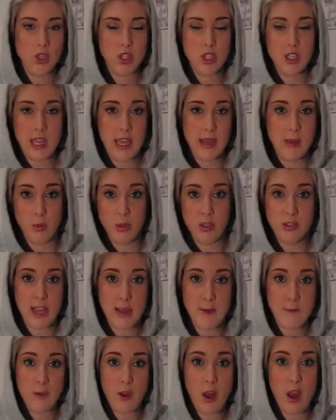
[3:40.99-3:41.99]
to on the
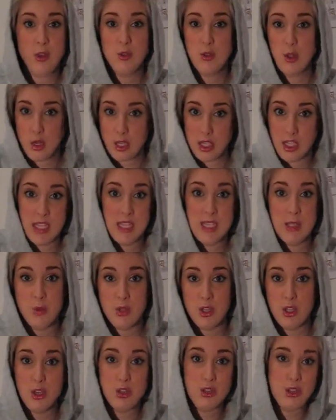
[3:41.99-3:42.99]
same flight who's going to Disney with
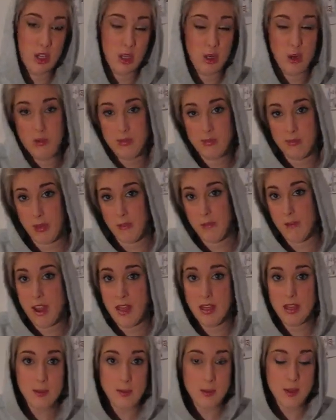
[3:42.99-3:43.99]
you, so you can
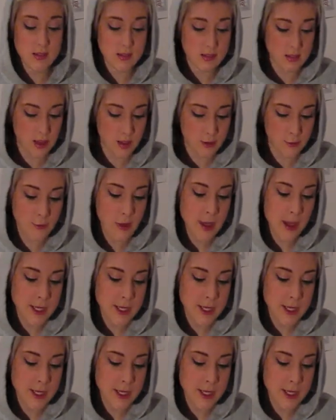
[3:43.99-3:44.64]
befriend them and stuff.